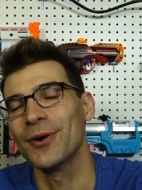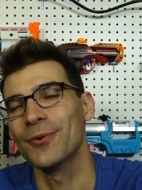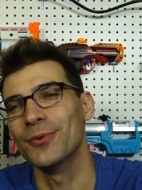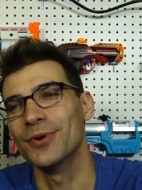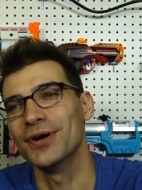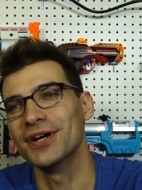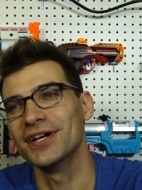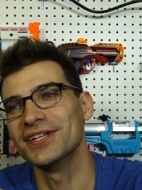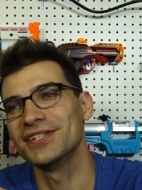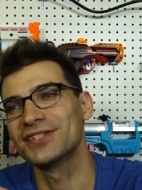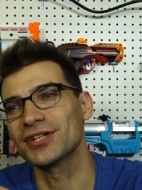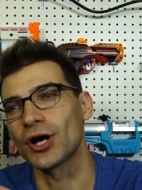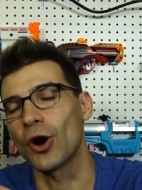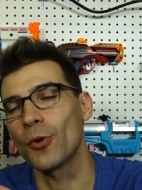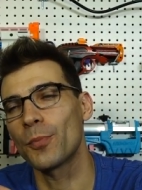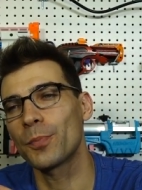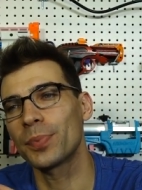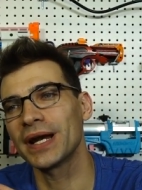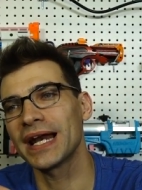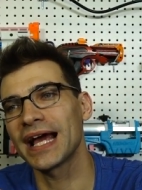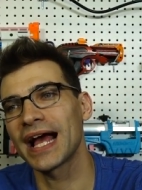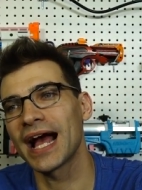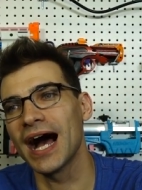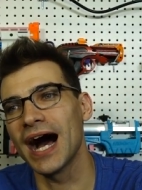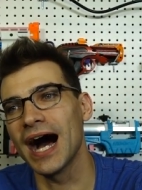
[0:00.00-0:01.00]
was
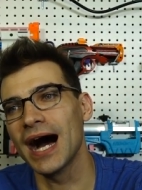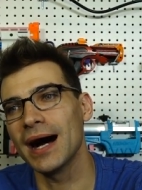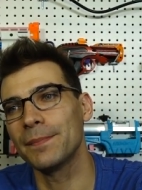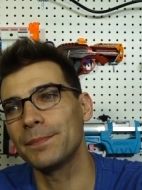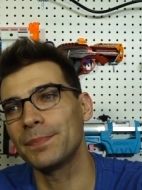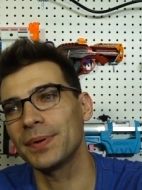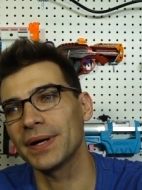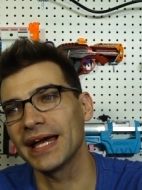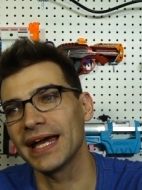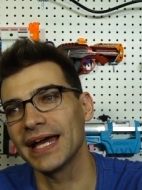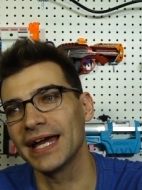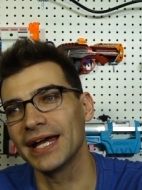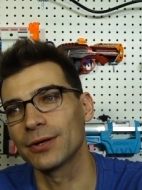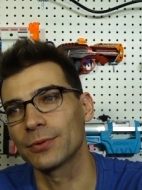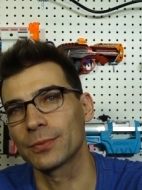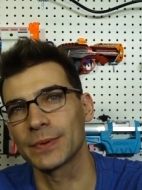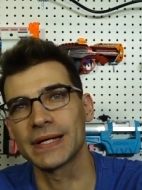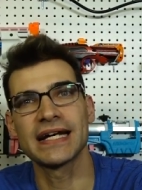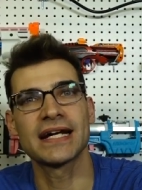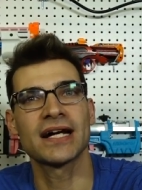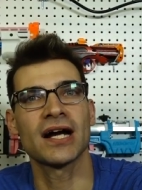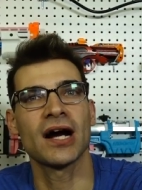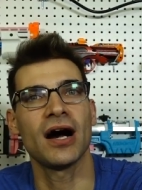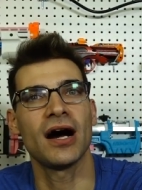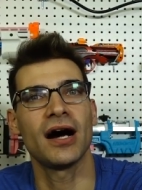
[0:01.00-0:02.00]
opening up a
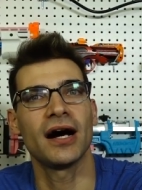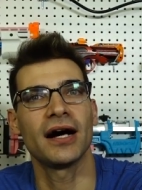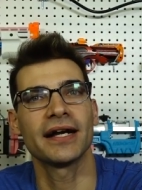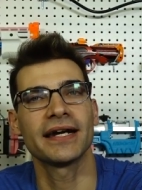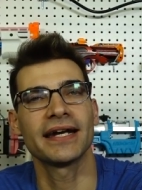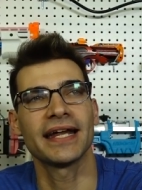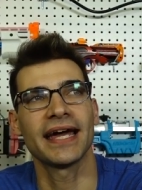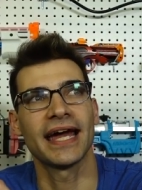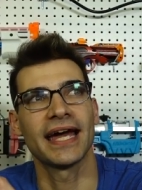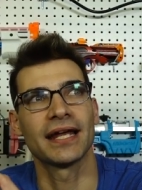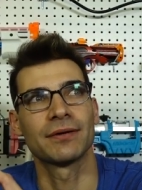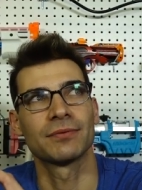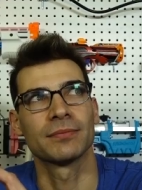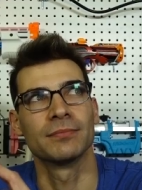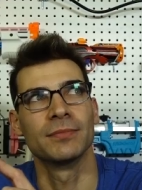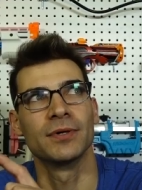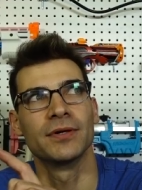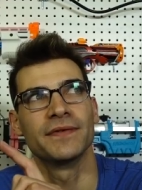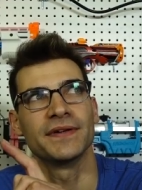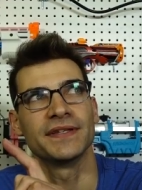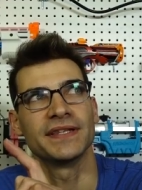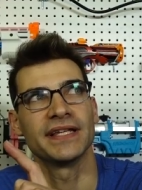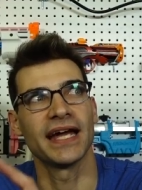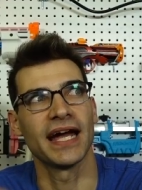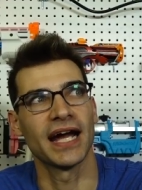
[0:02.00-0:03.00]
recon and
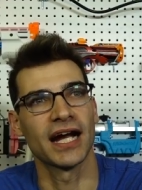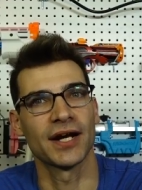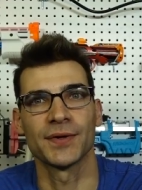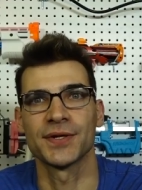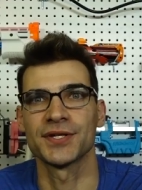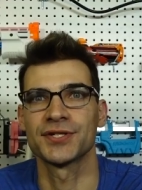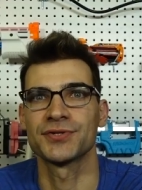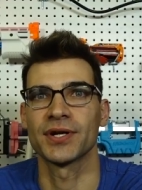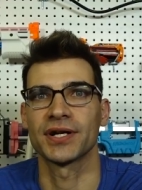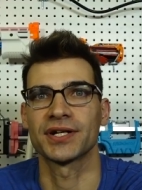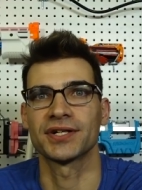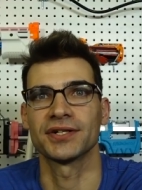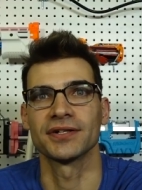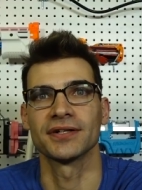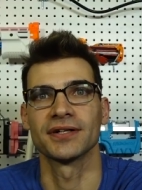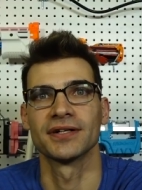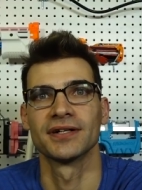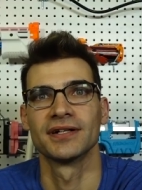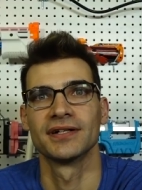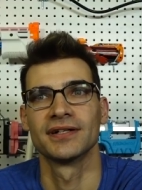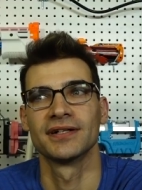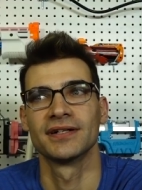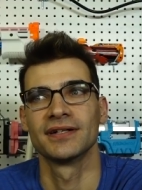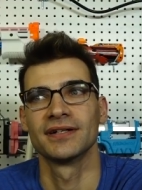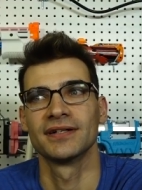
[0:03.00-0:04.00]
removing the air restrictor.
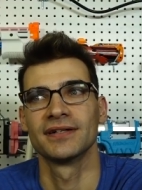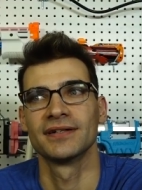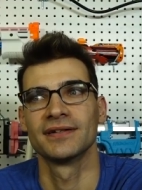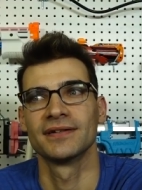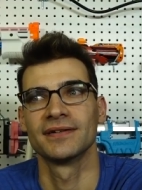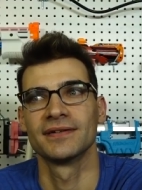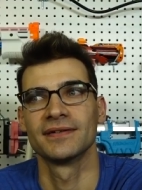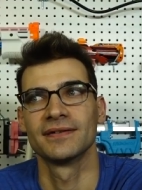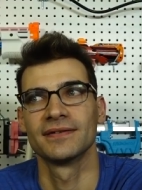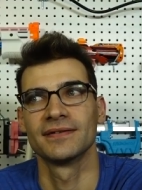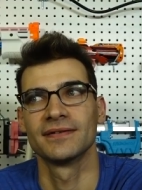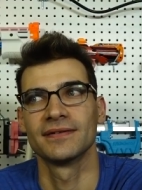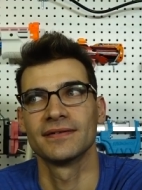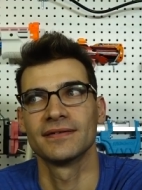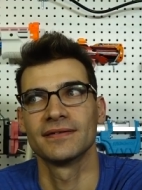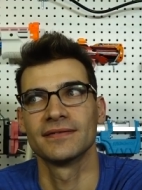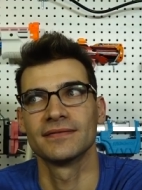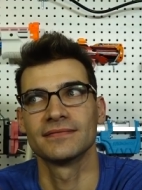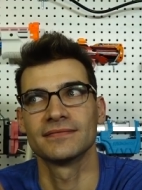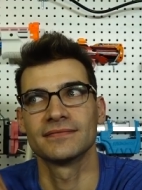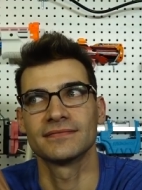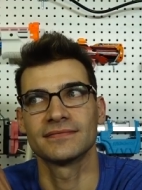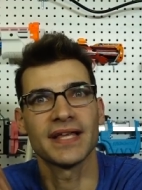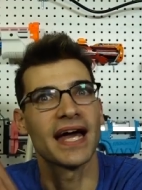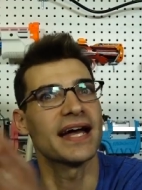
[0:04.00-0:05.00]

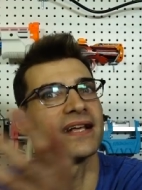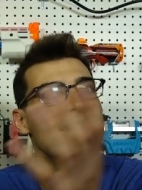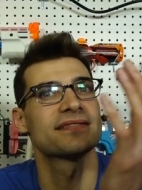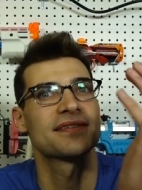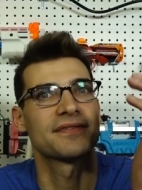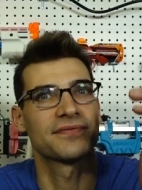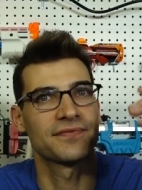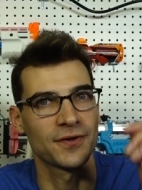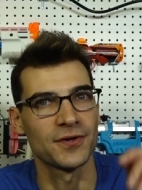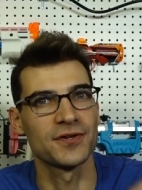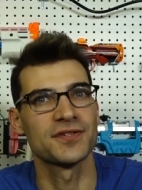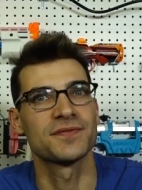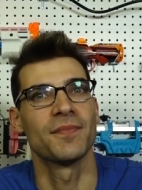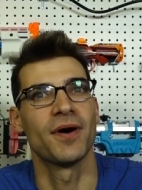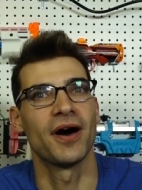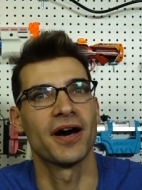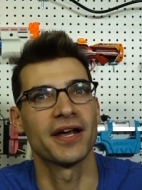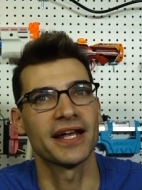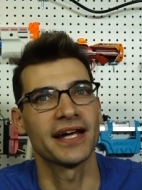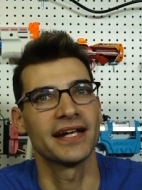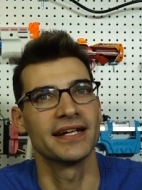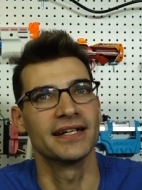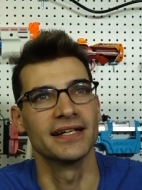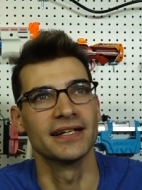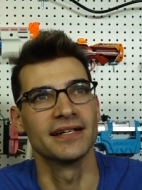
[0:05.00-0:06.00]
That's the first
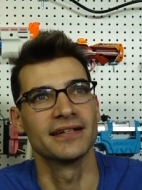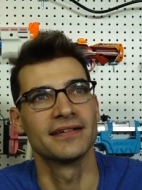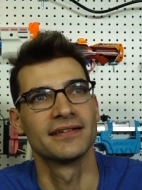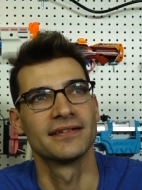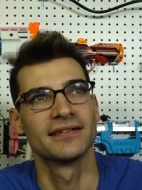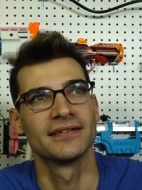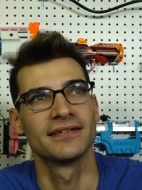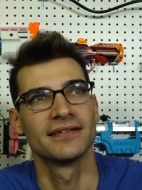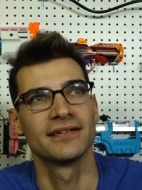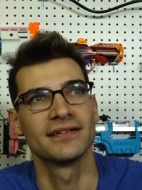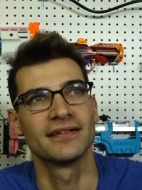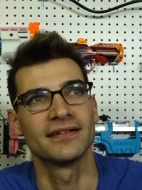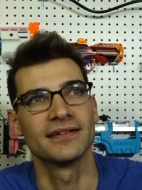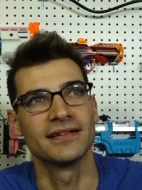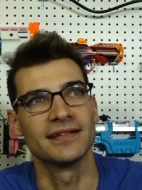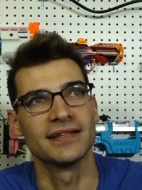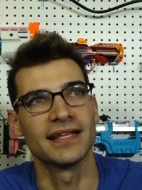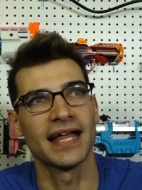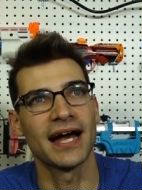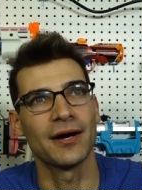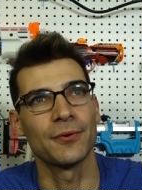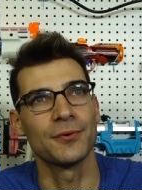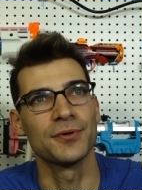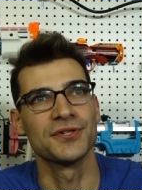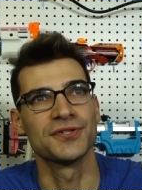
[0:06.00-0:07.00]
mod I did.
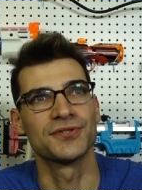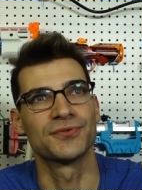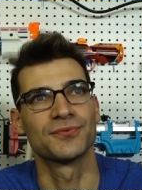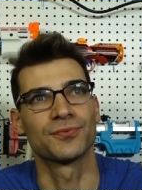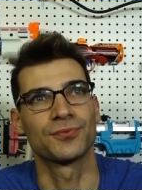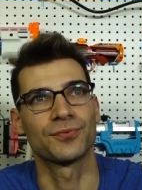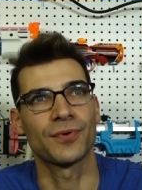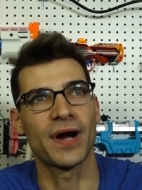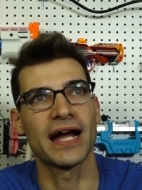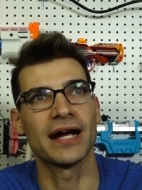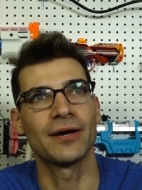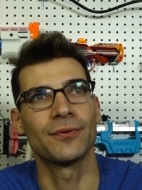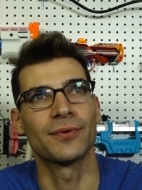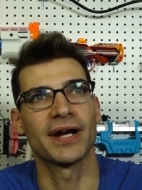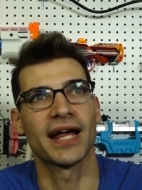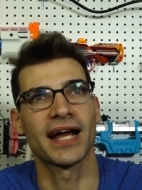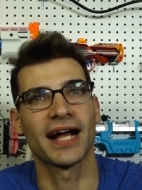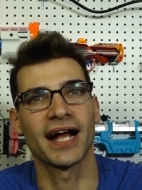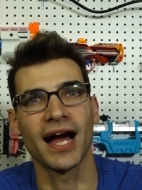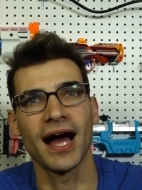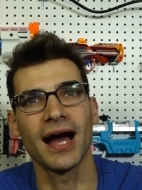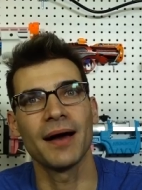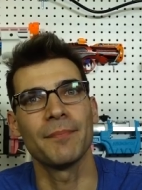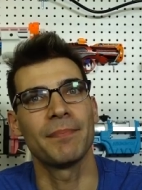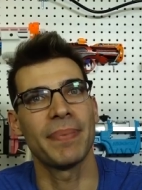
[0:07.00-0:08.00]
And that was right when
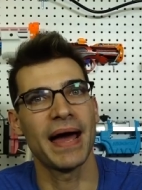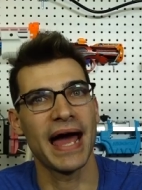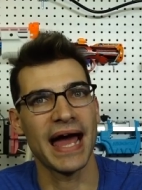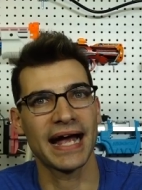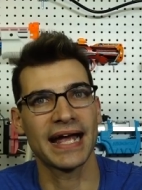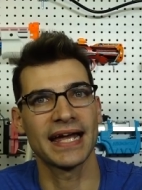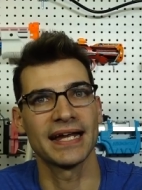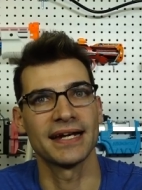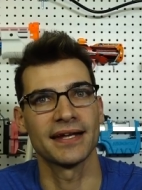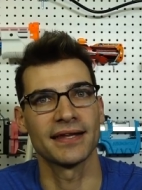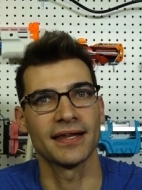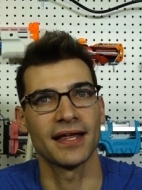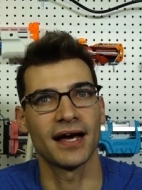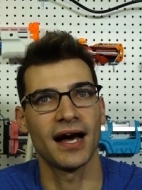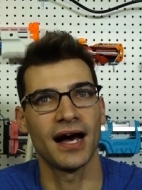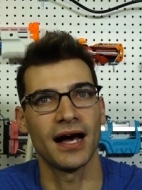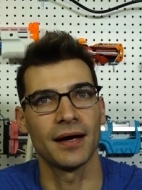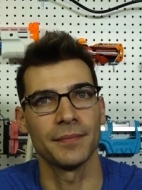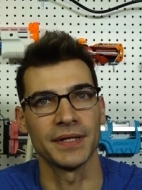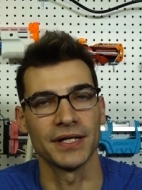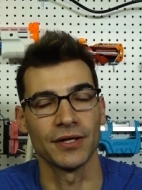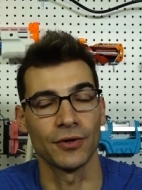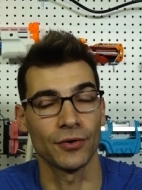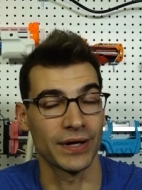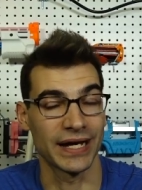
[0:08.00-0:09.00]
I got back into the
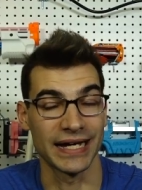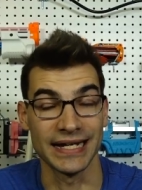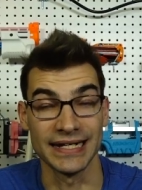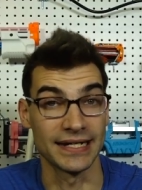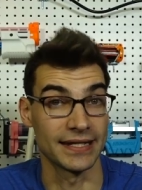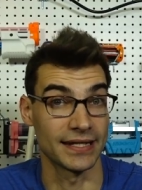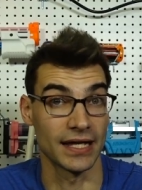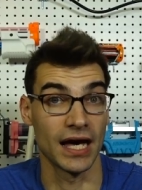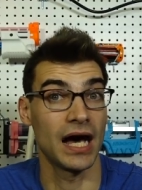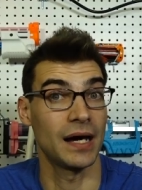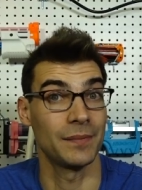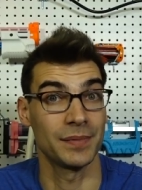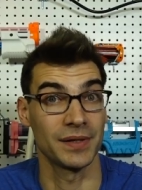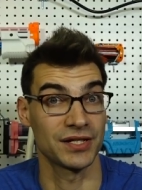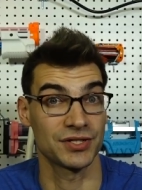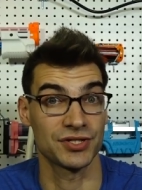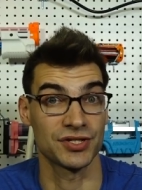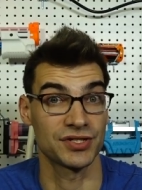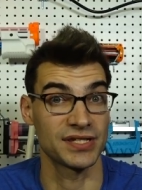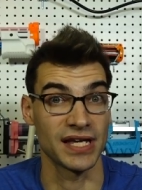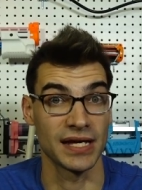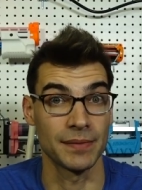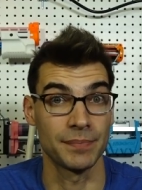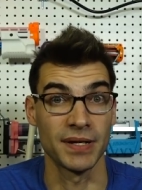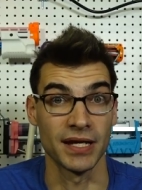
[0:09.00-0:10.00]
hobby, or into the hobby, I
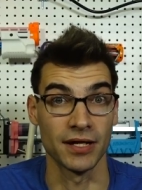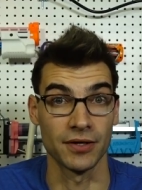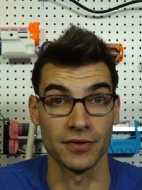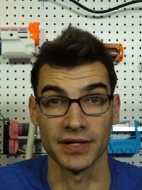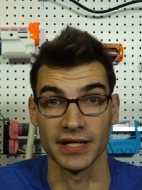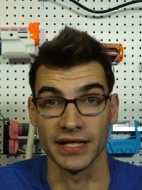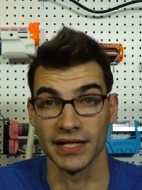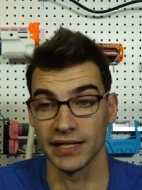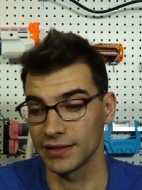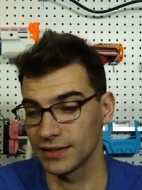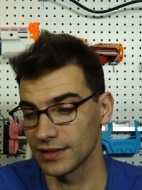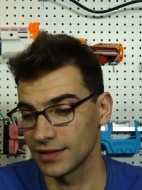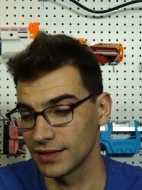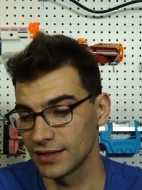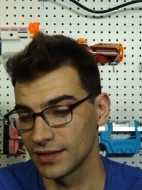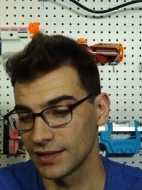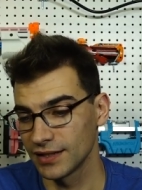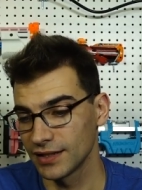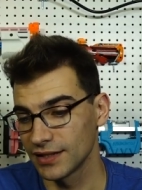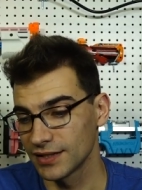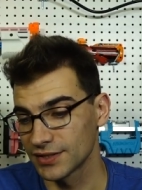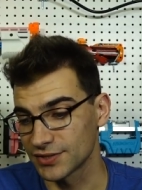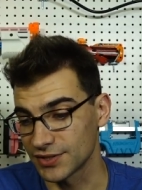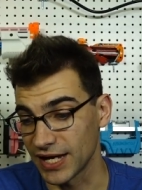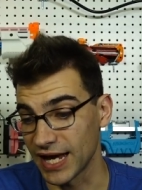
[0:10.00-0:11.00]
should say, period.
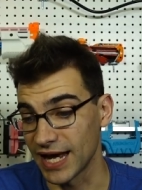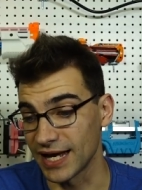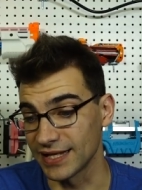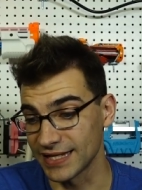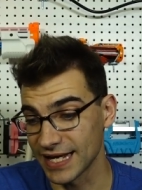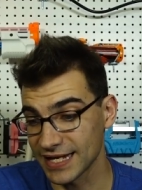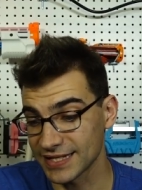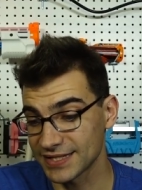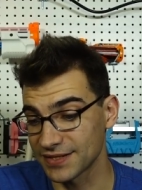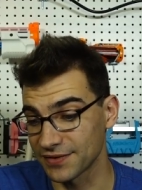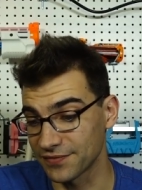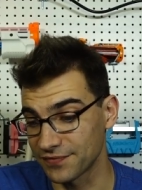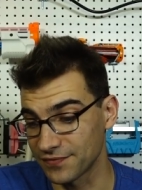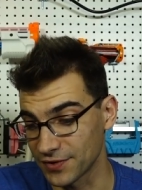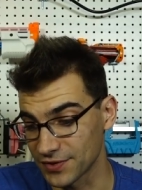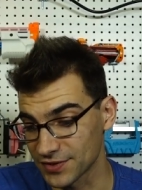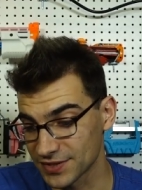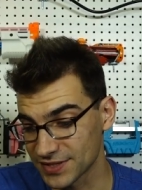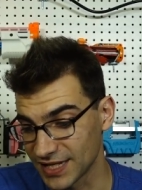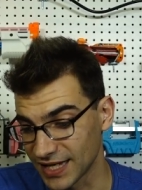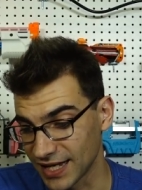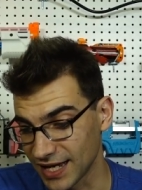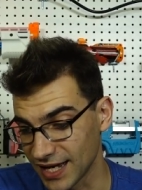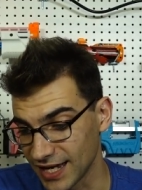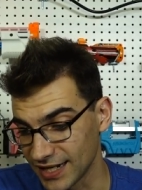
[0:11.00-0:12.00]
So yeah, that's the
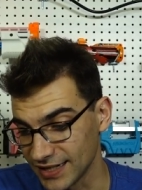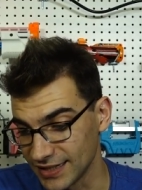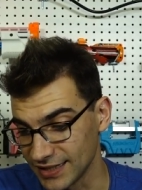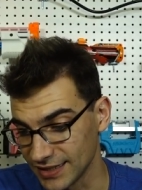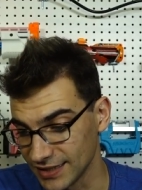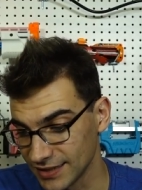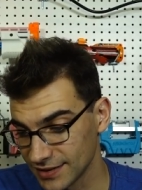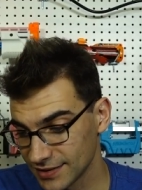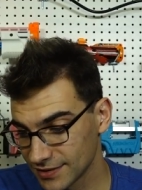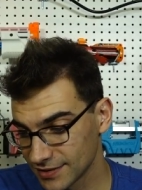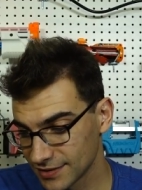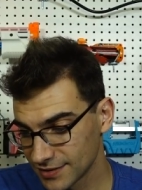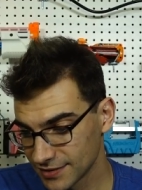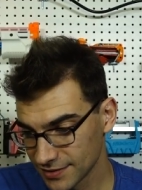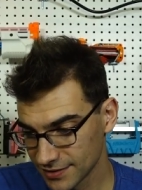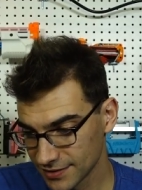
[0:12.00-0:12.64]
first thing I did.